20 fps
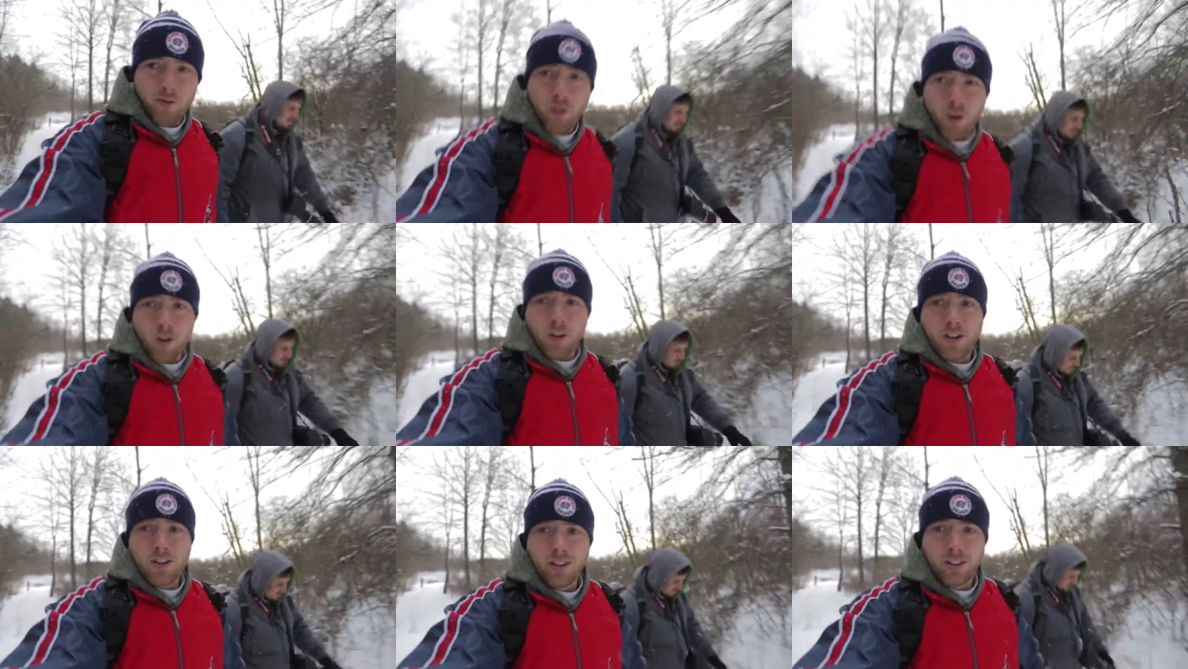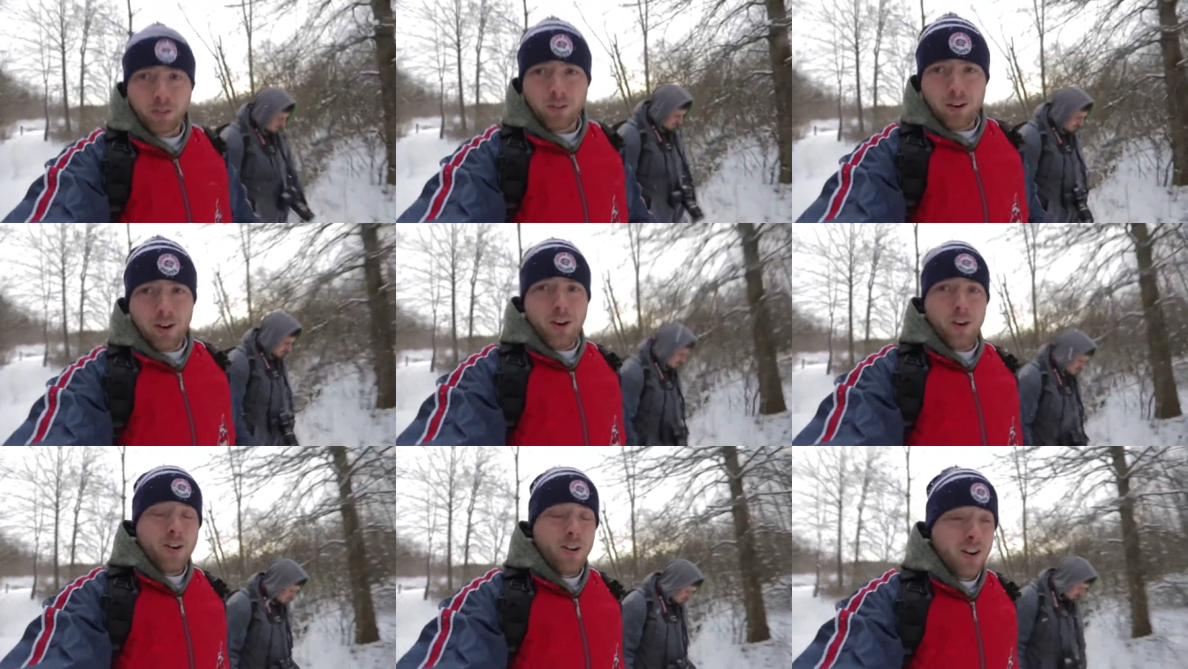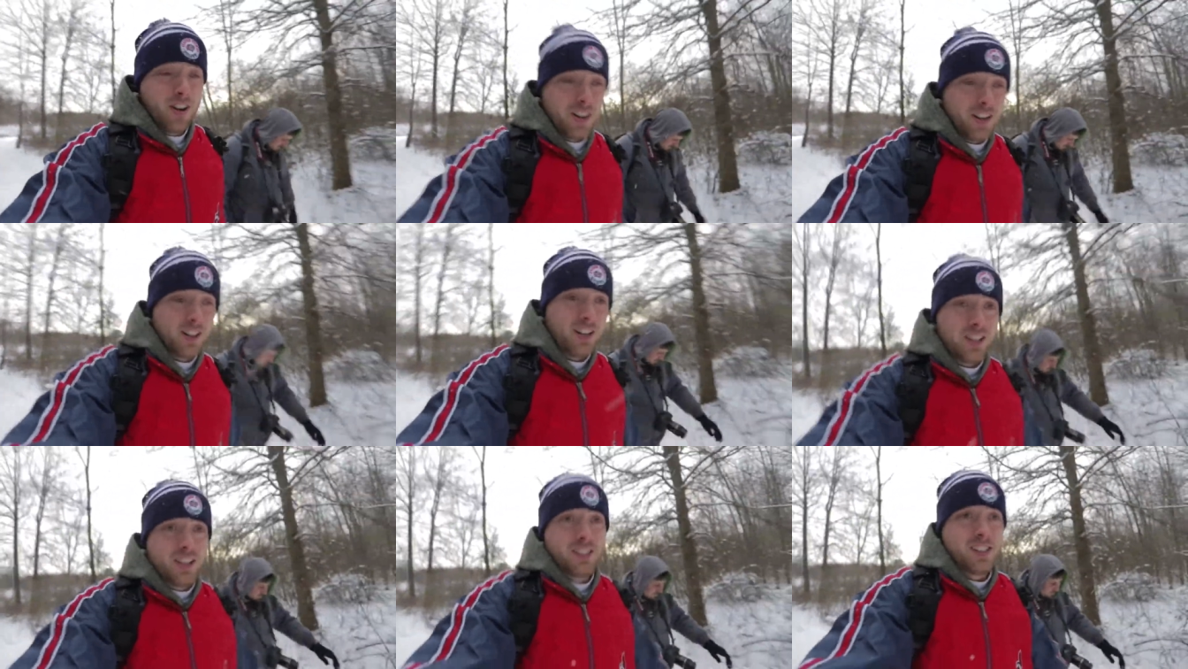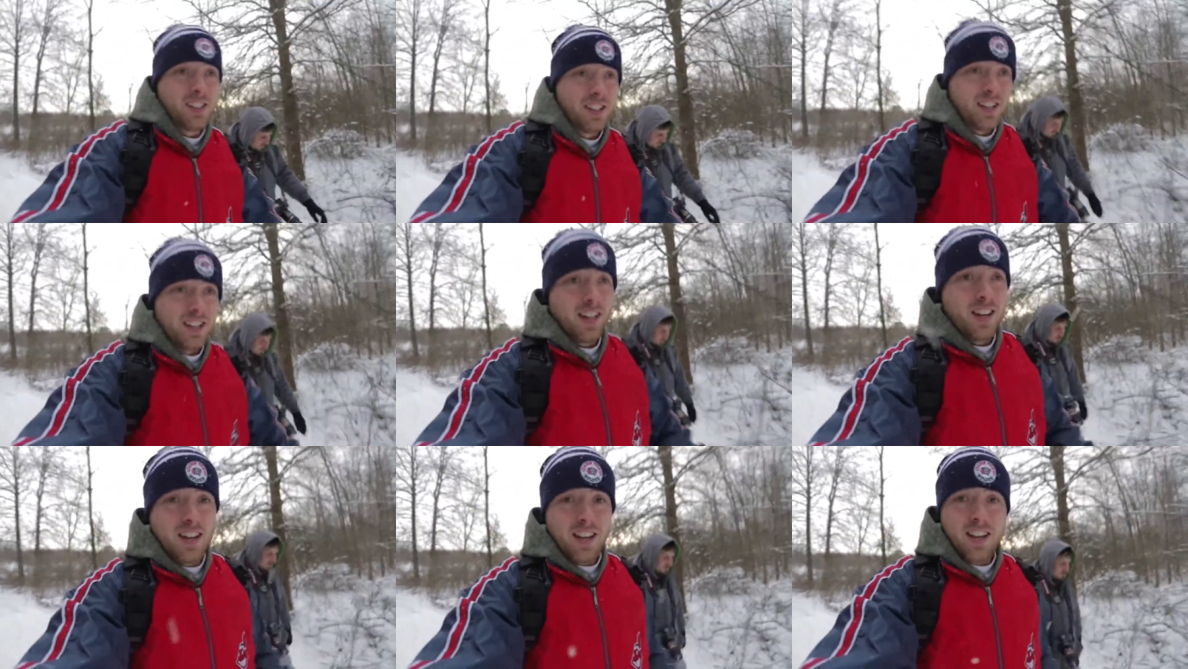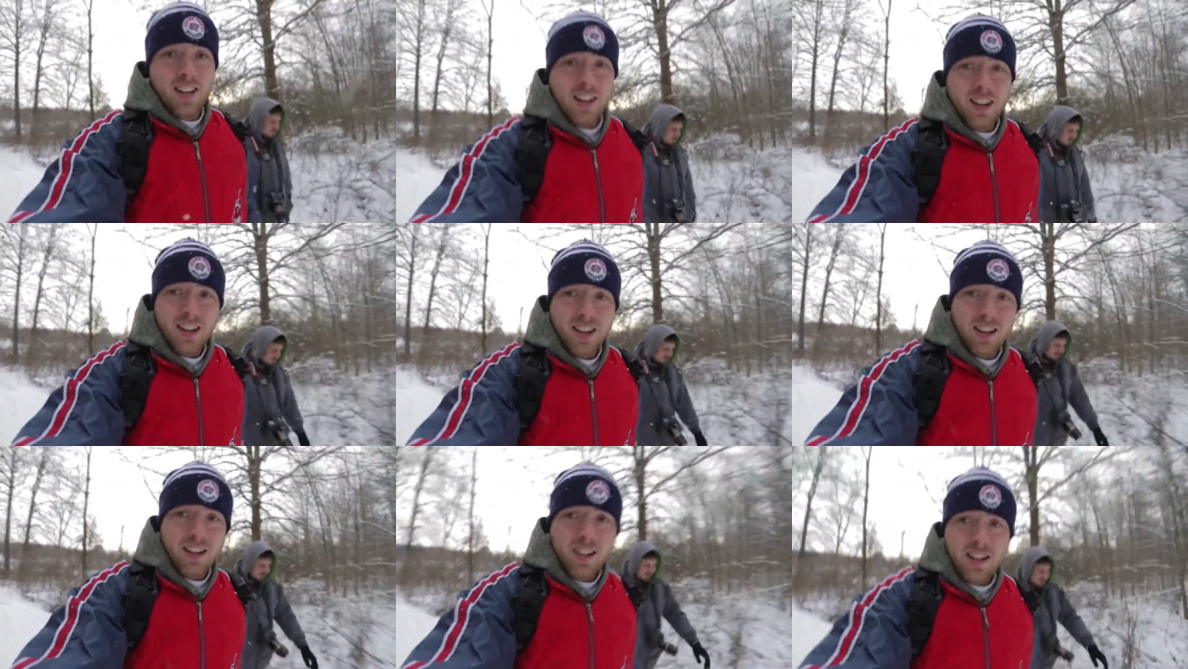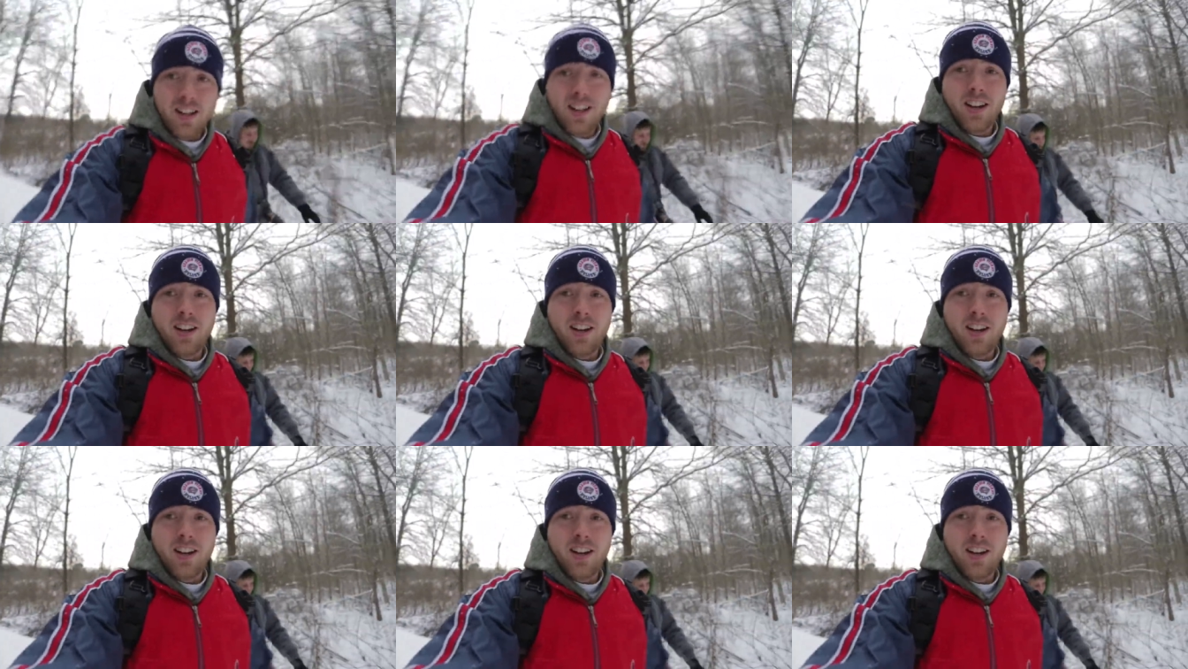fording through. Dude, there's like